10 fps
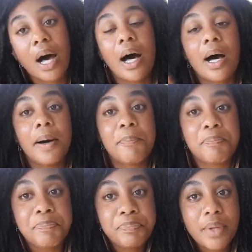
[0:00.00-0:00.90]

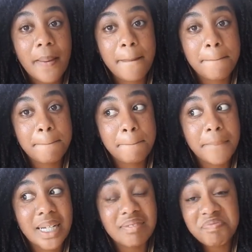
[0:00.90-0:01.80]
Um,
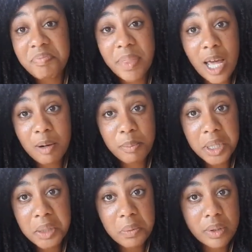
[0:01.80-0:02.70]
but that'll
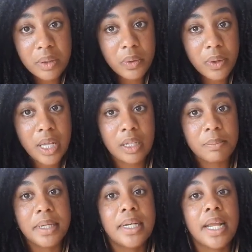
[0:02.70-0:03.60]
be a really cool
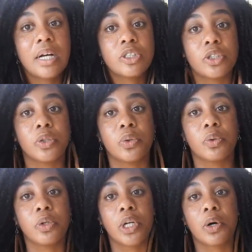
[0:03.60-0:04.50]
element now to,
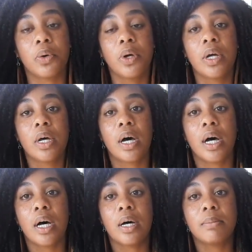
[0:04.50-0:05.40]
you know,
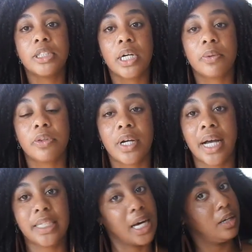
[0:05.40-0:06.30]
um, share with you
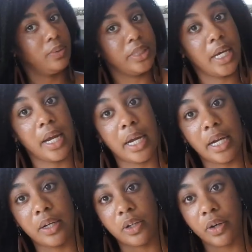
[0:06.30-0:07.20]
guys how to
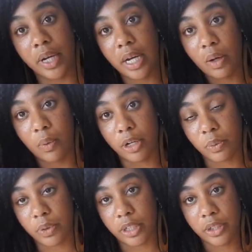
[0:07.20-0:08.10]
retain your hair while
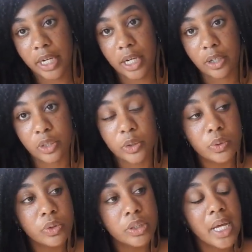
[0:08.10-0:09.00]
you're wearing your hair
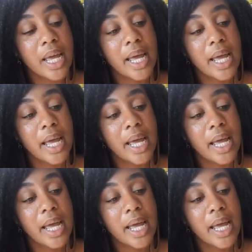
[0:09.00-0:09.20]
loose